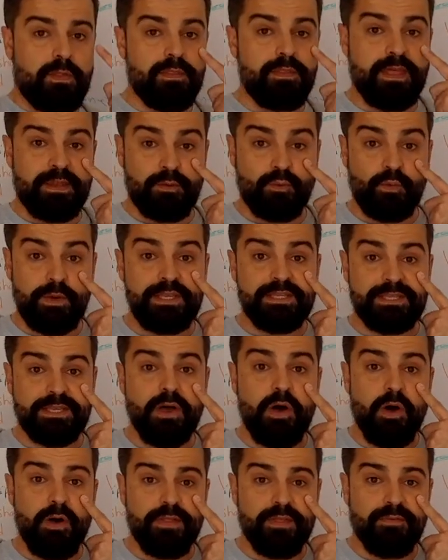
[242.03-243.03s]
That we
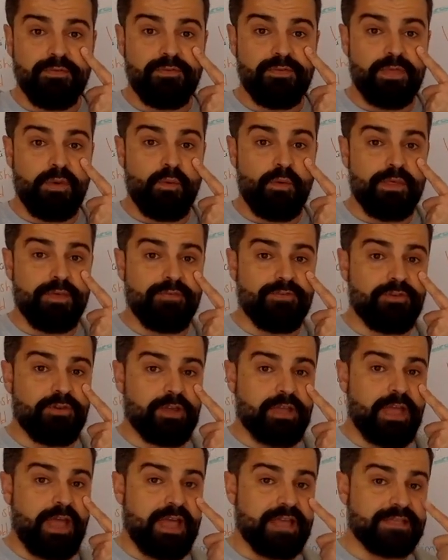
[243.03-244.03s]
saw the weather
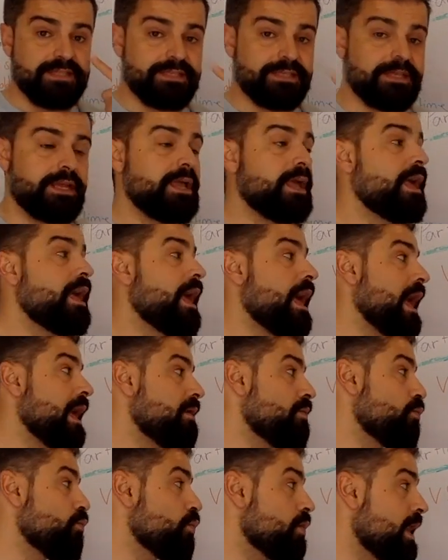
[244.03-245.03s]
forecast.
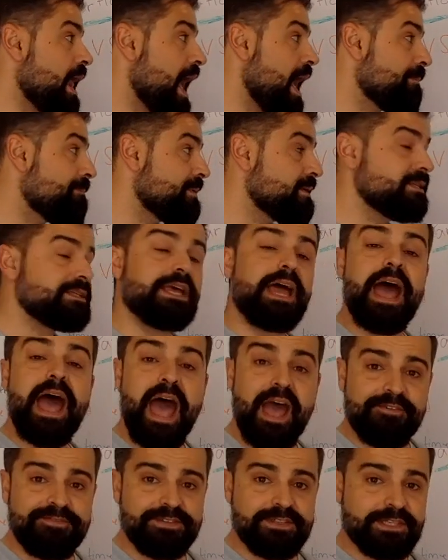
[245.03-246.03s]
And what happened
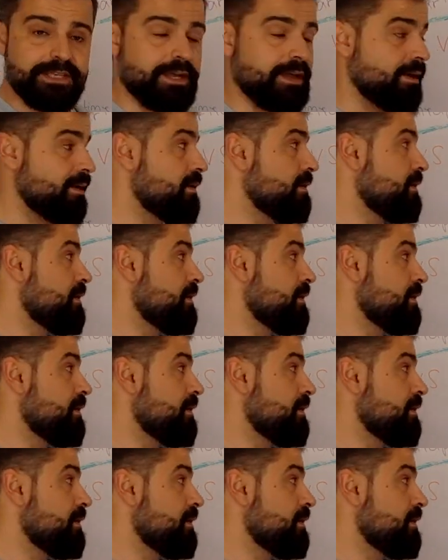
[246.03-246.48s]
after?